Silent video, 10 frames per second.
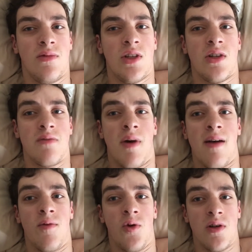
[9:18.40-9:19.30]
Because my
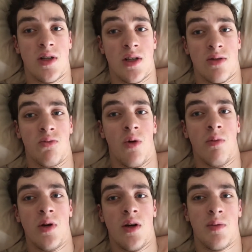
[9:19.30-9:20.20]
voice hasn't
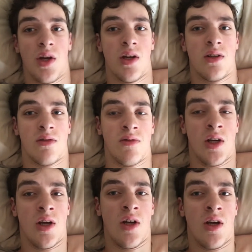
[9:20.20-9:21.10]
warmed up yet,
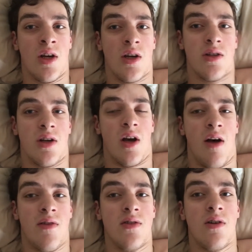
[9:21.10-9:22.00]
because I
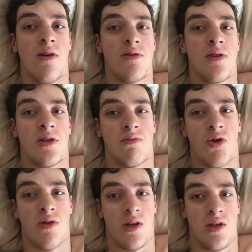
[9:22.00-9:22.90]
haven't talked this
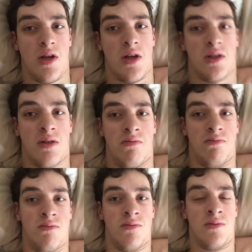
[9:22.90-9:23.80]
morning yet.
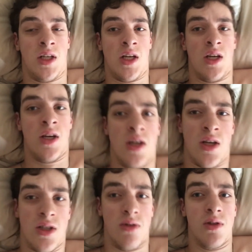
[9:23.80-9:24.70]

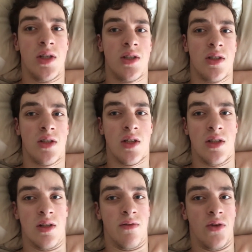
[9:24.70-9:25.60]
So this
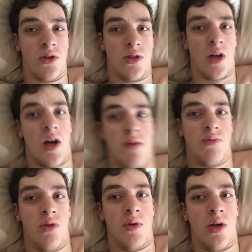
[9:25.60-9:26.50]
is the first time
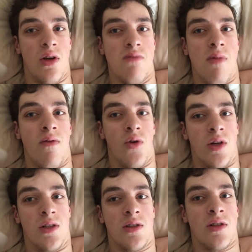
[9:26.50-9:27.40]
you'll be hearing my
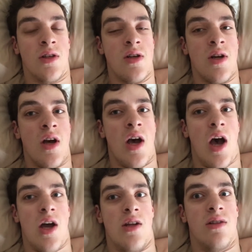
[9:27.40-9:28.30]
voice,
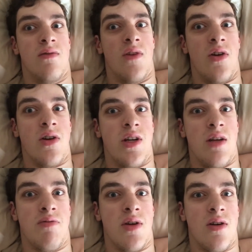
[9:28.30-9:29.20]
and it's very
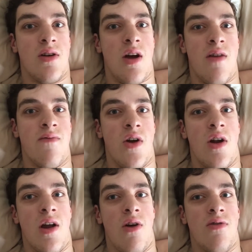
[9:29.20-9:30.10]
deep and
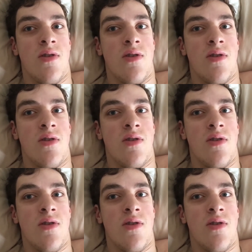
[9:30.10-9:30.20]
very loud